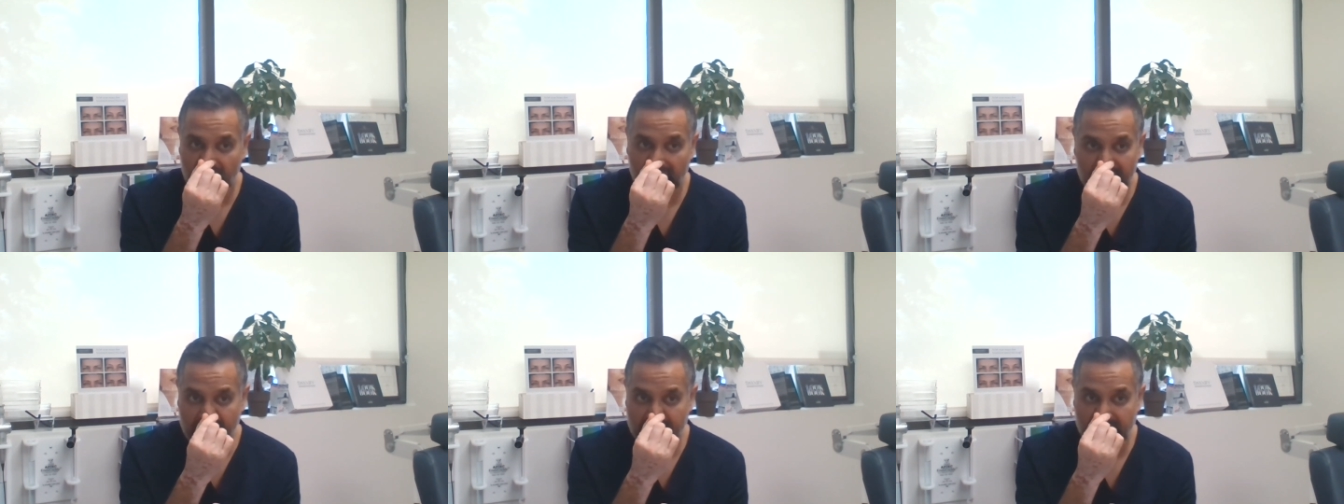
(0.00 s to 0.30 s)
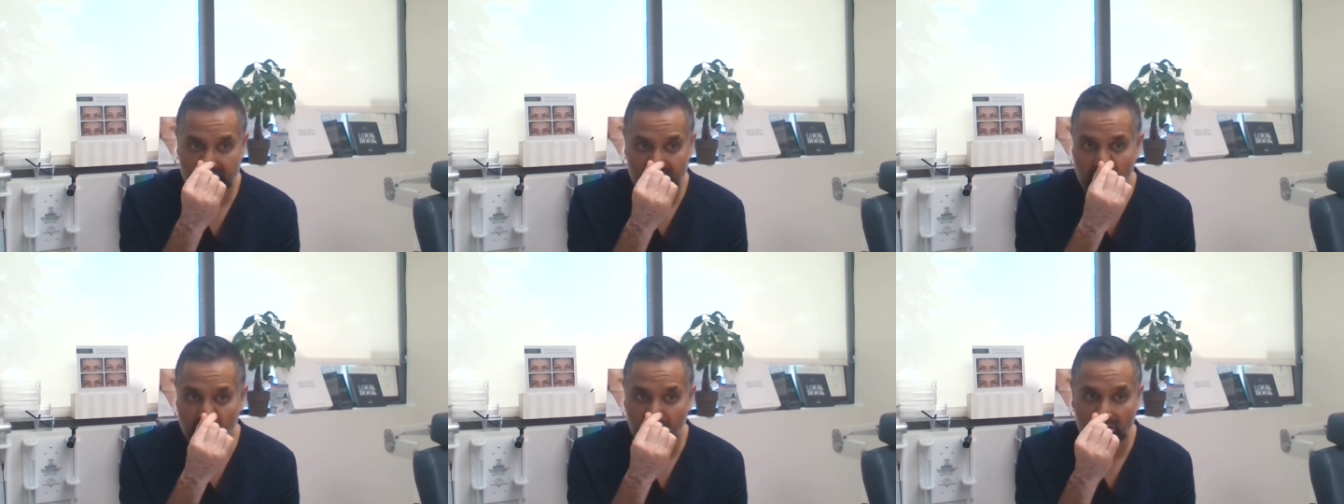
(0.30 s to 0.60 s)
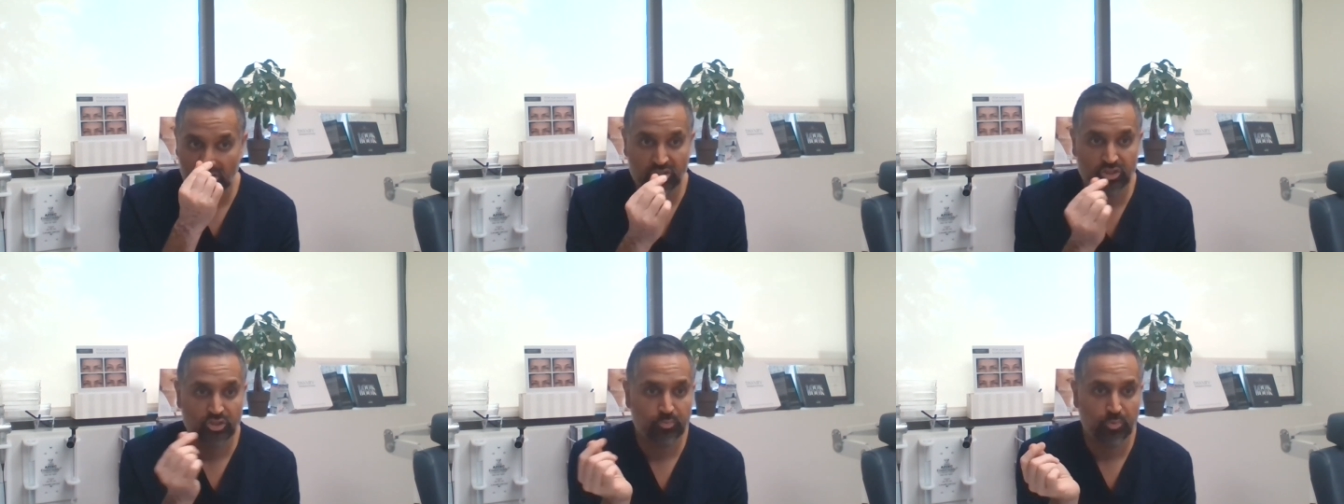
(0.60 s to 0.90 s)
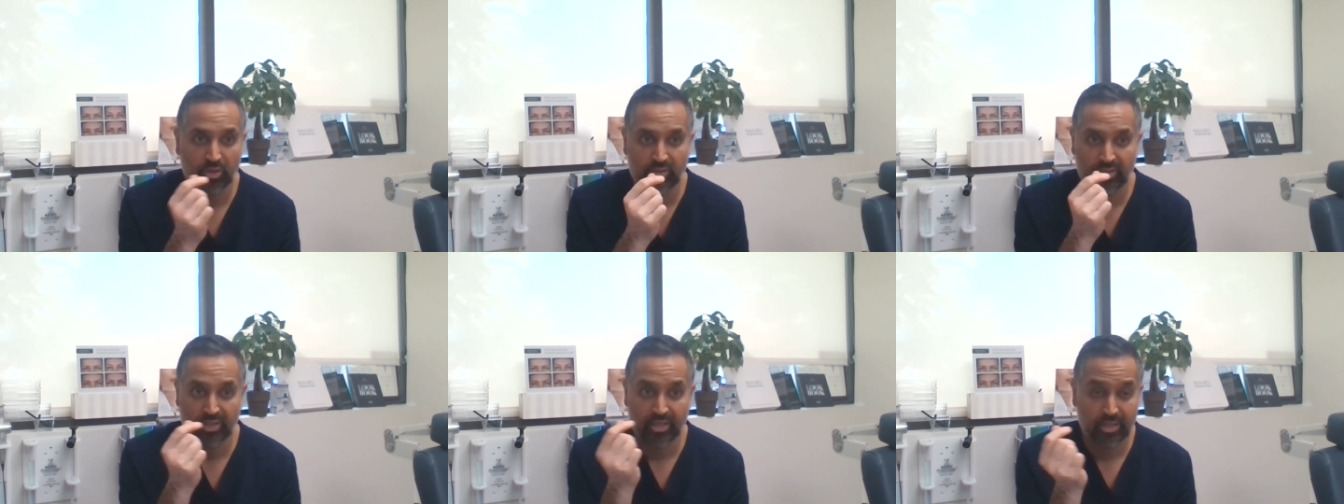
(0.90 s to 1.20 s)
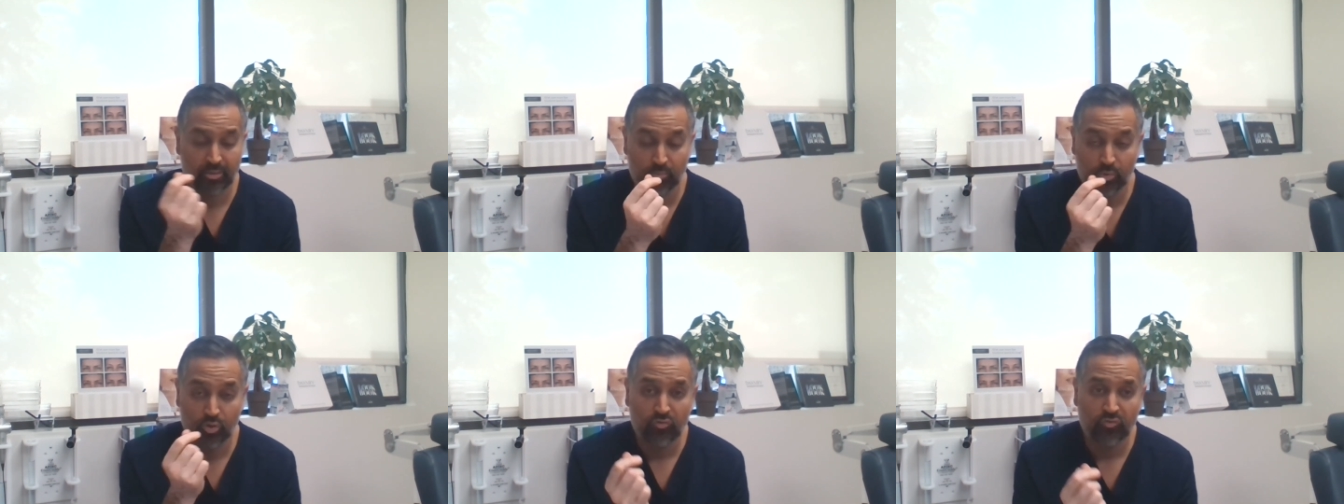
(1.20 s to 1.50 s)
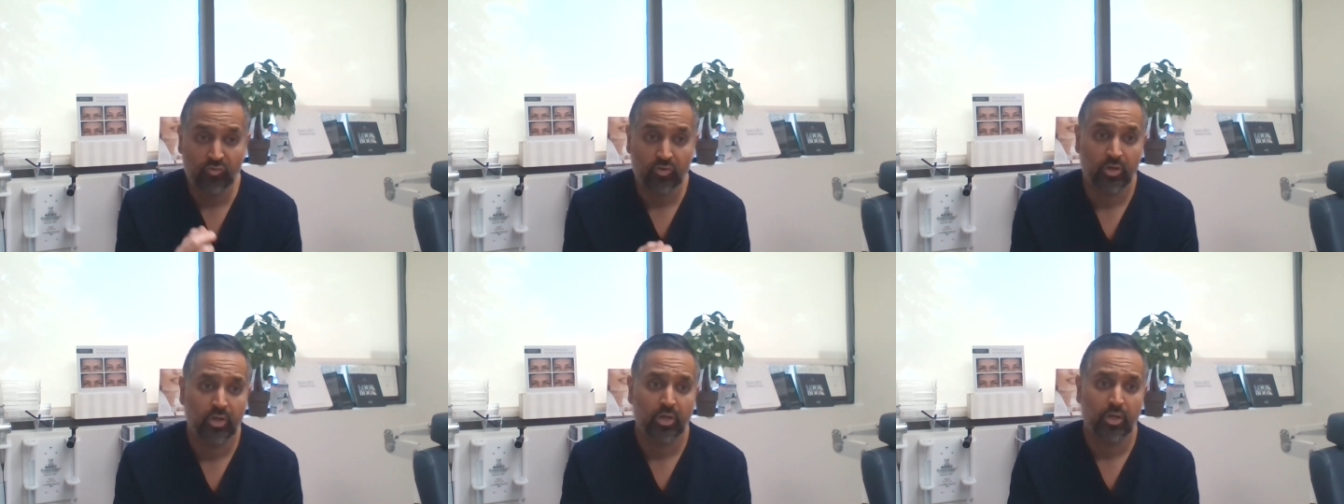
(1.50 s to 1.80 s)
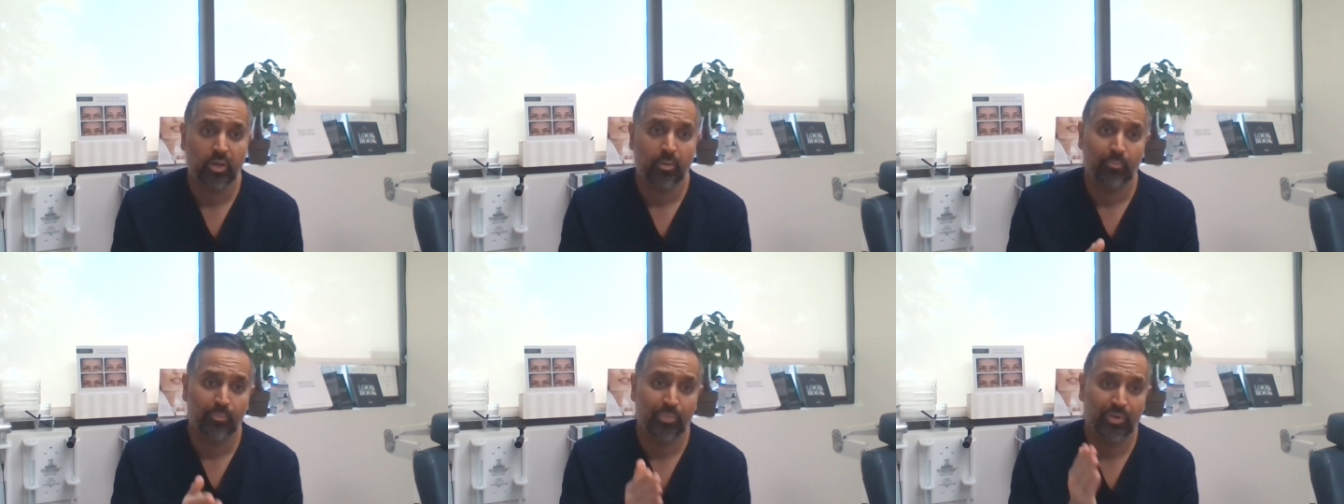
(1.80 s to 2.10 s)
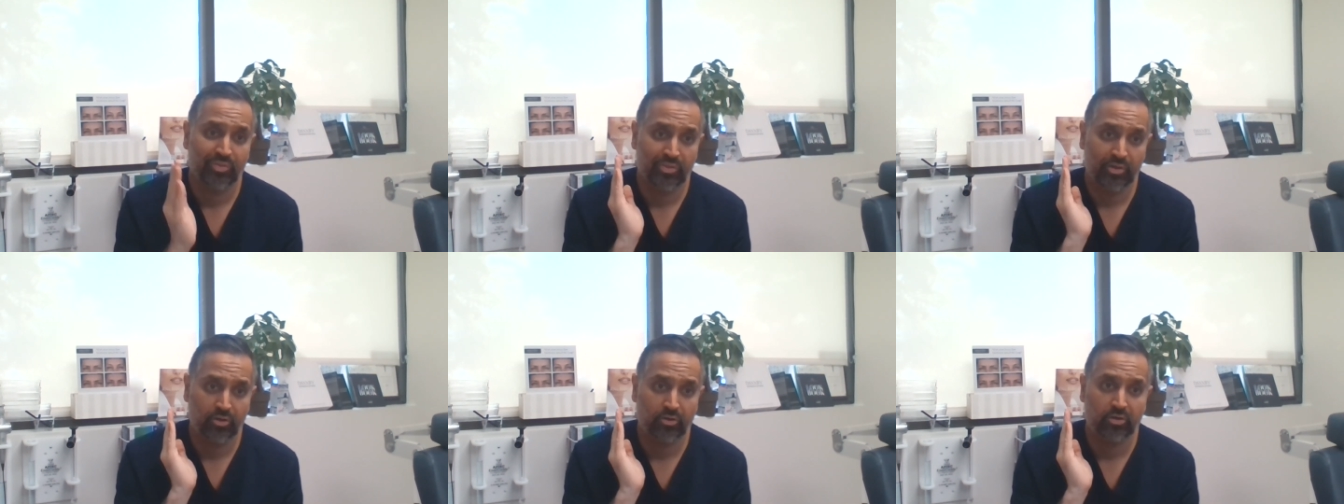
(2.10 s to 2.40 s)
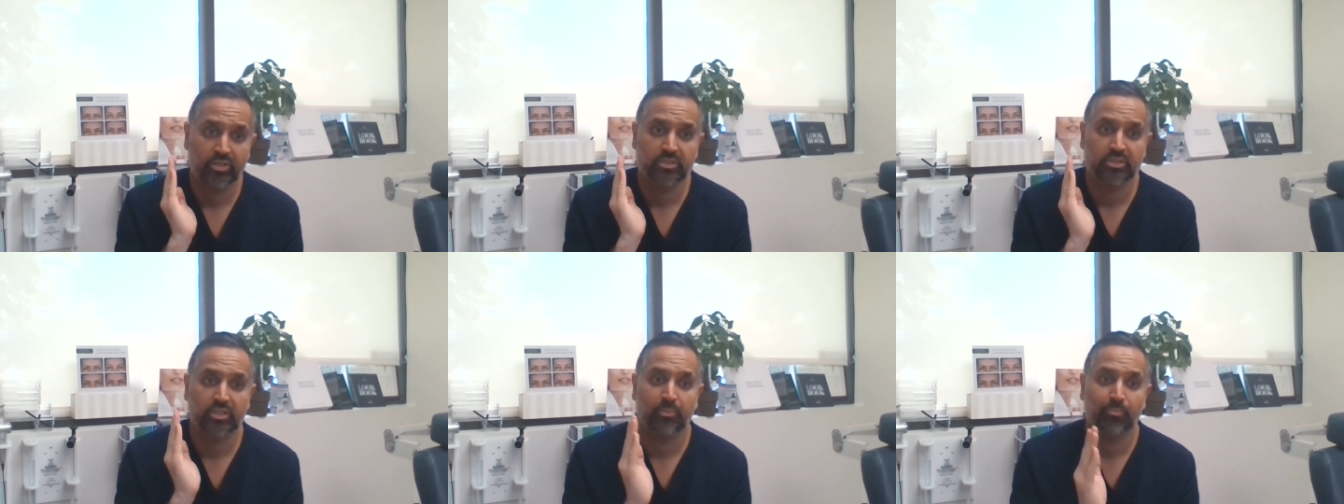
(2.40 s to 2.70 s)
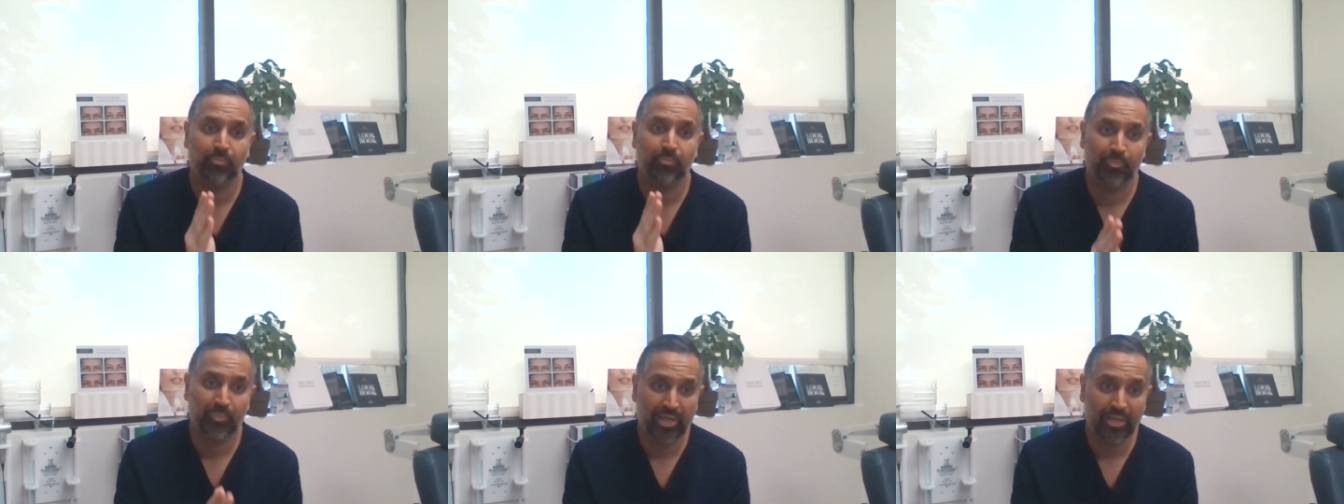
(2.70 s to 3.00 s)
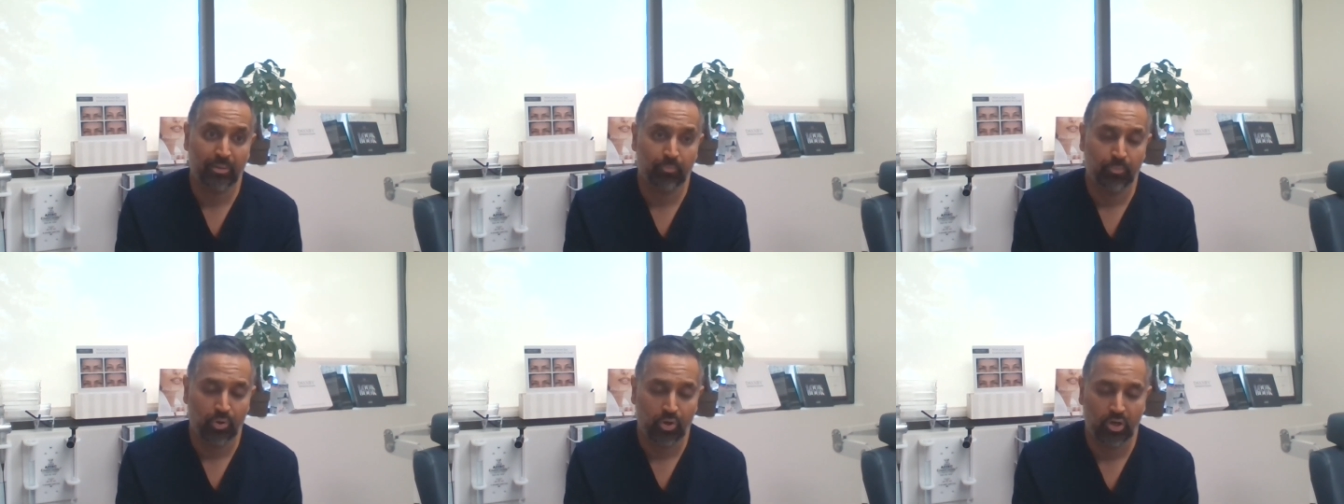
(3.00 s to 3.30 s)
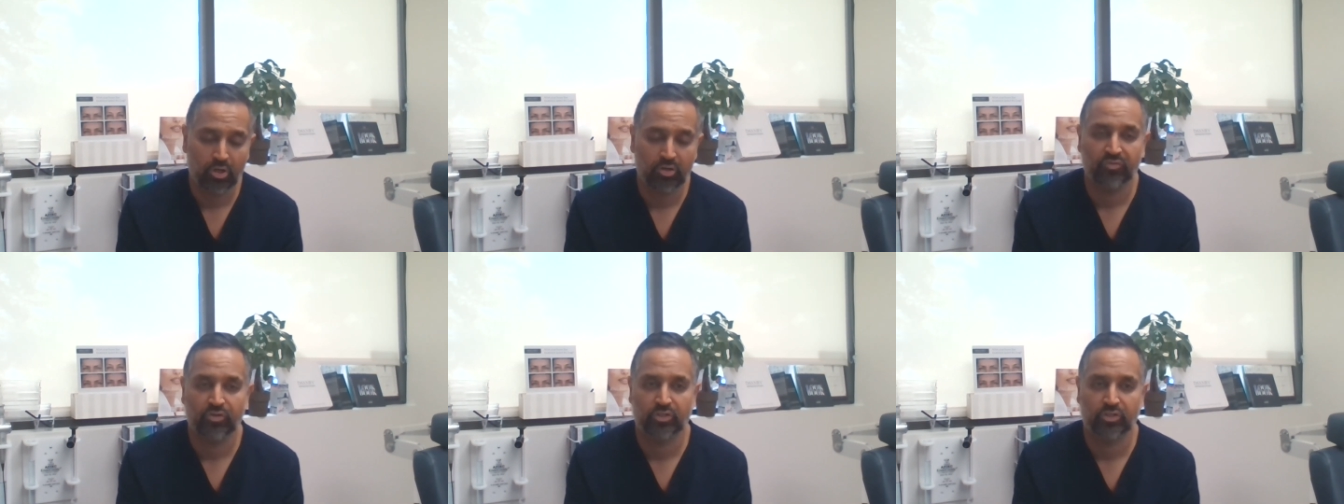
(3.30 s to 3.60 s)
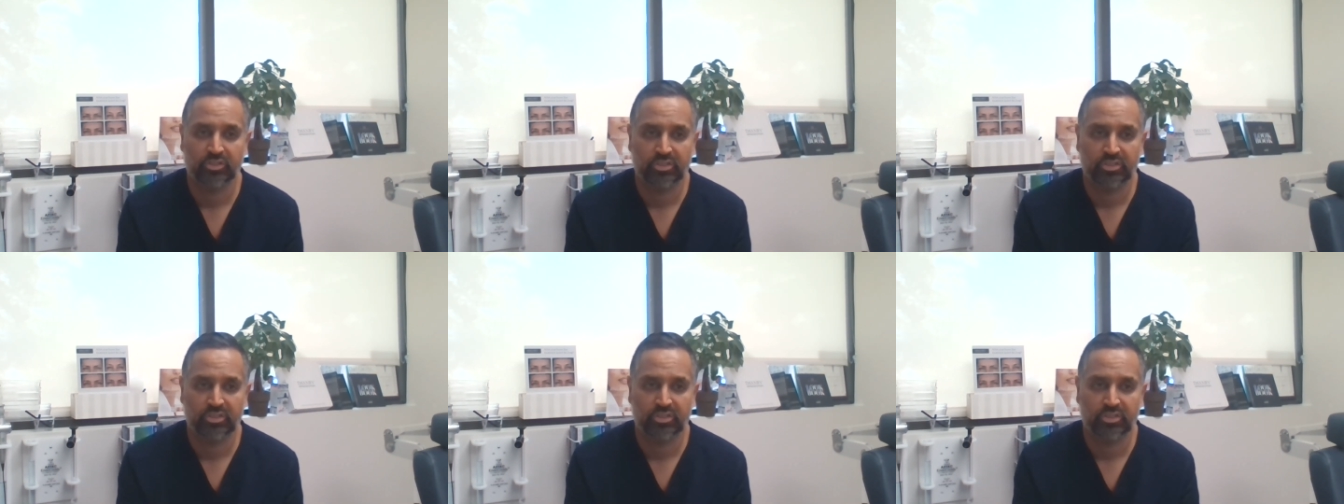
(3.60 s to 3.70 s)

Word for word: and that's the cartilage part that can move. But there is a big part of your